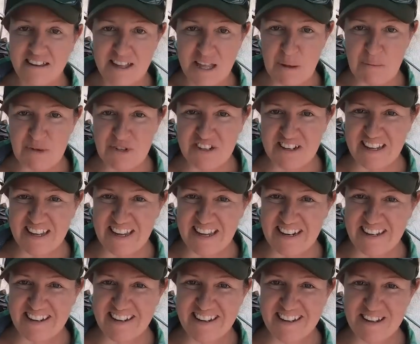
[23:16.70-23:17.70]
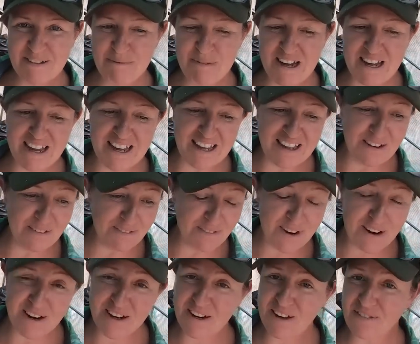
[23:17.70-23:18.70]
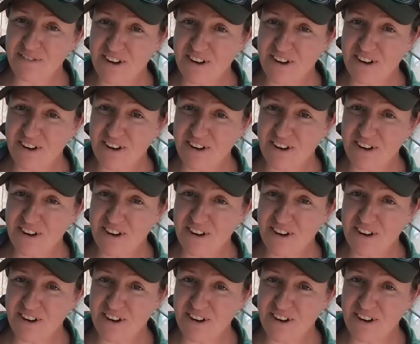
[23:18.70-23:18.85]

Help Sinead. My very good